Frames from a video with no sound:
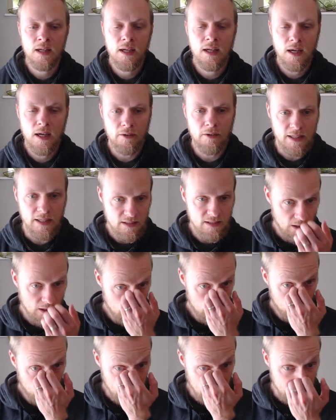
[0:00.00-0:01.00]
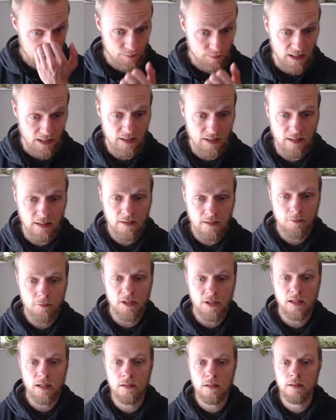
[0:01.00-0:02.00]
All right, so how do we estimate that? We
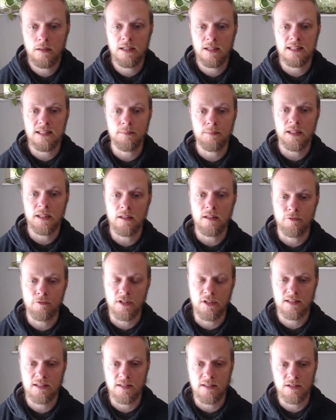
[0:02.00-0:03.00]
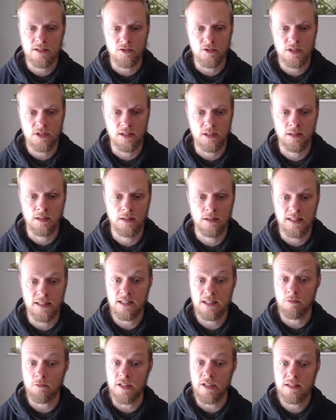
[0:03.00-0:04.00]
can estimate it, for instance, using least
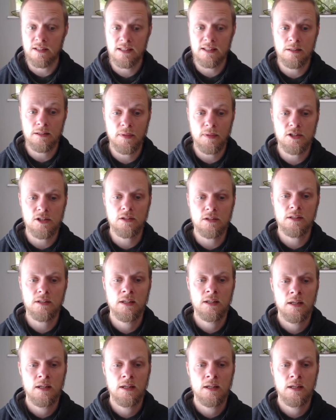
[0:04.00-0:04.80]
squares estimation.